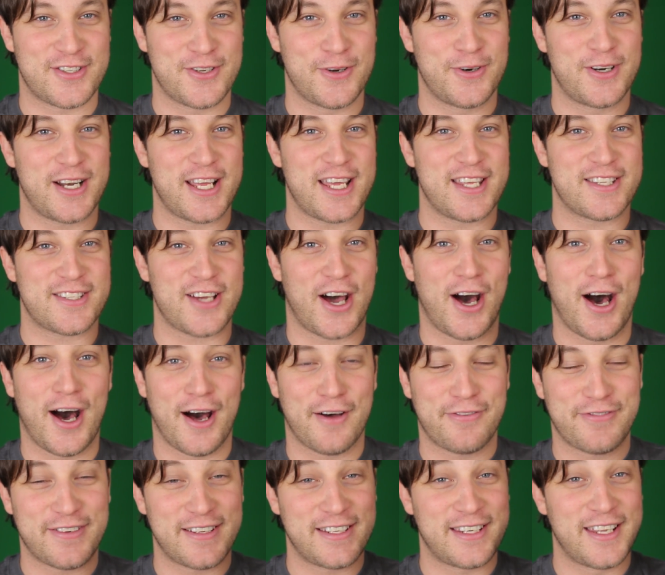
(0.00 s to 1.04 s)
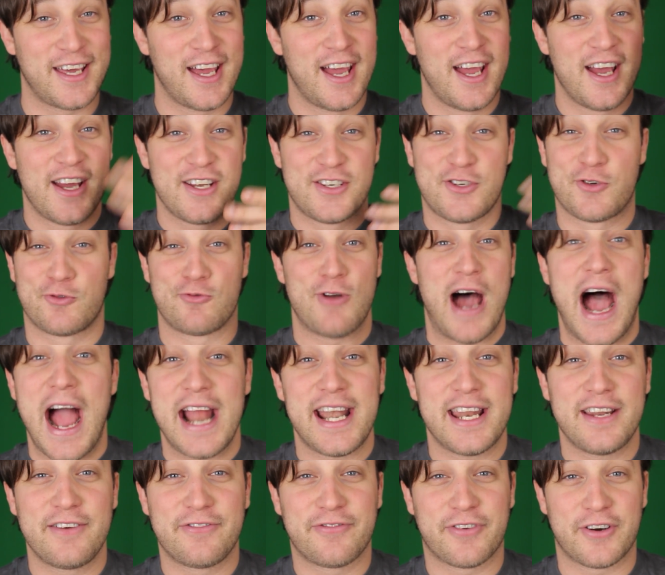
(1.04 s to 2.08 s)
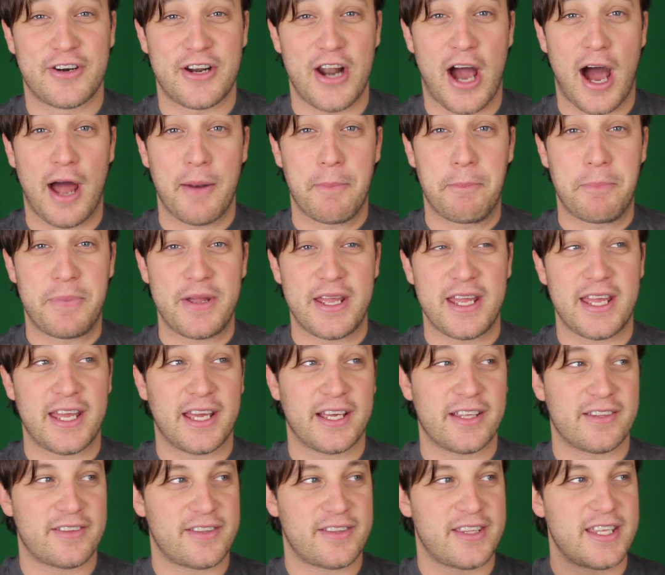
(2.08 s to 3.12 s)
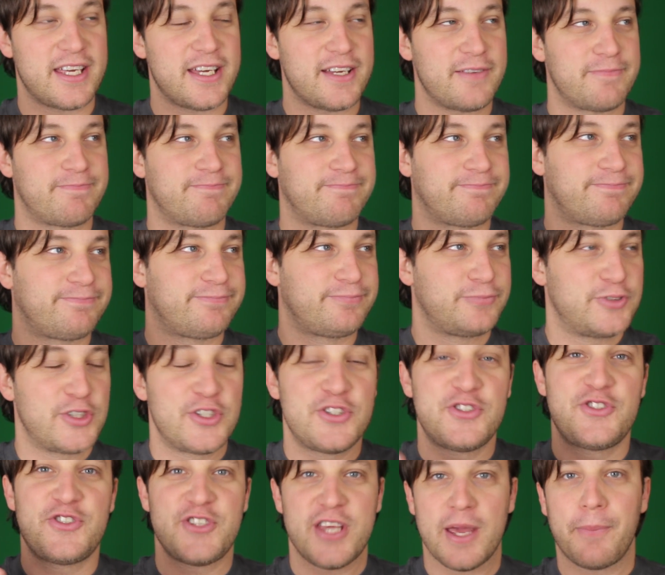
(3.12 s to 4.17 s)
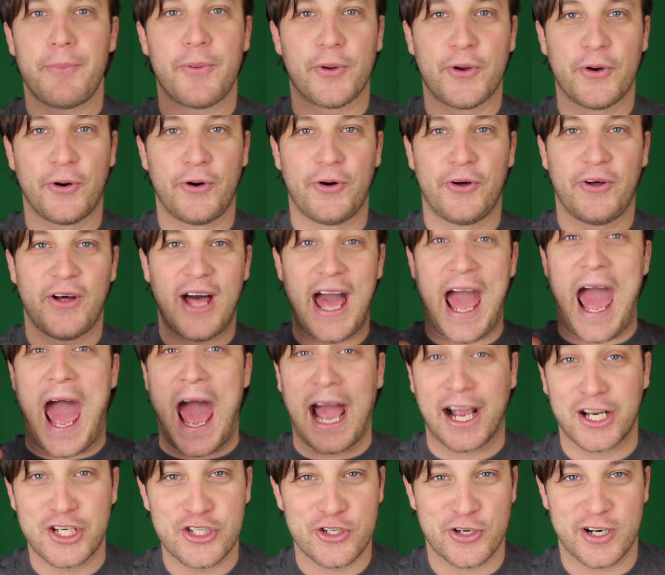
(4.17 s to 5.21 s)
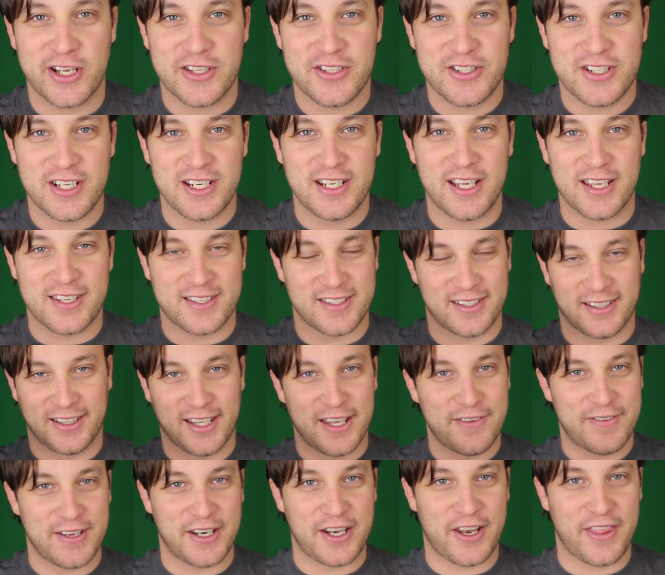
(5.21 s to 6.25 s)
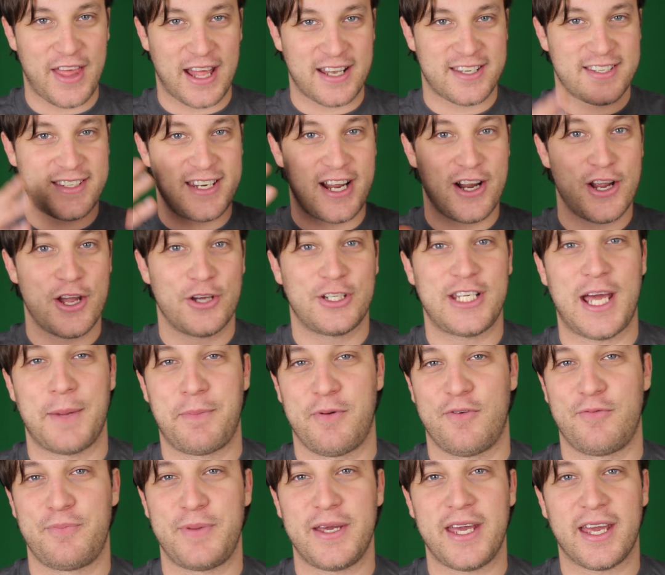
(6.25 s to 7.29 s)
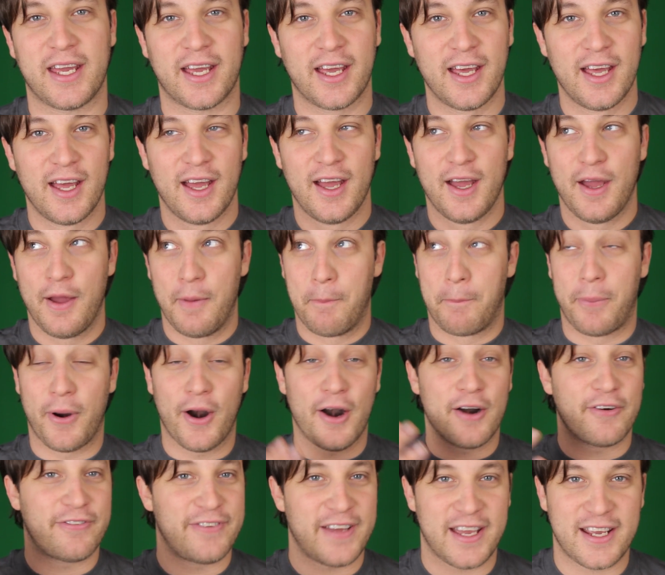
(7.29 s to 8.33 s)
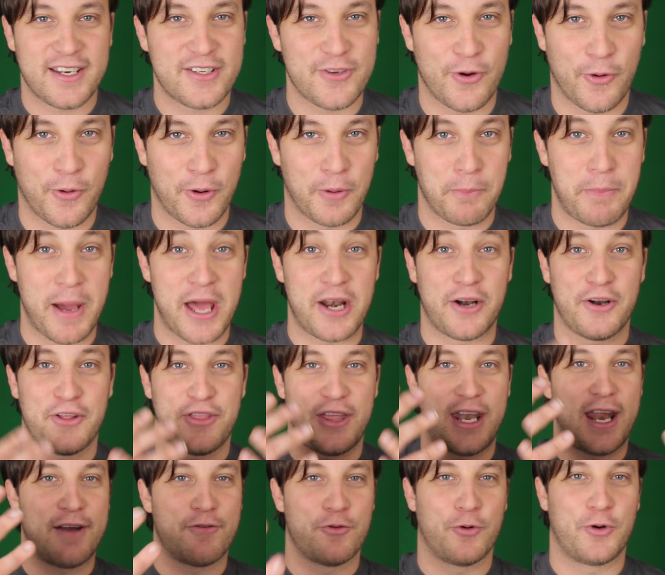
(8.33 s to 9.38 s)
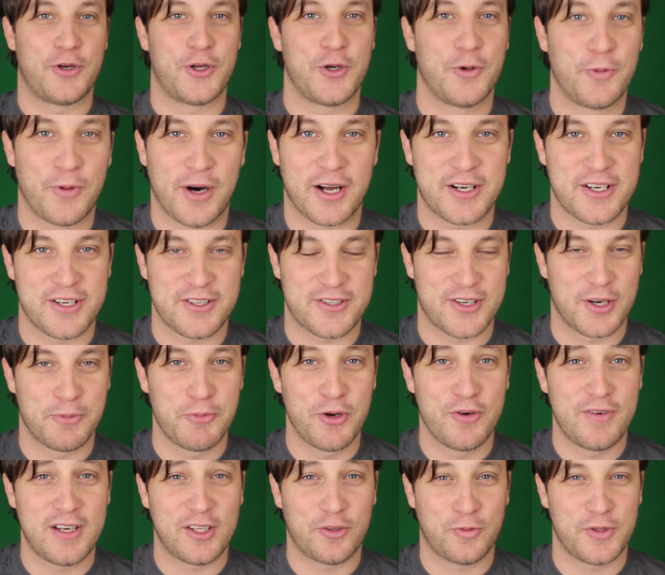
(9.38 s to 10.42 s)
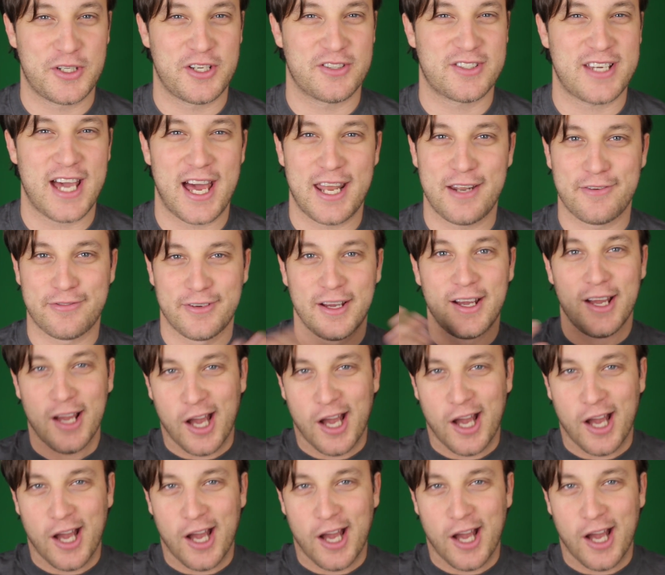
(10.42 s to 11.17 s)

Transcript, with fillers: Stewart is often derided for not being the typical actress. She doesn't live into that stereotype of being perfect or better than everyone who watches her movies, which is kind of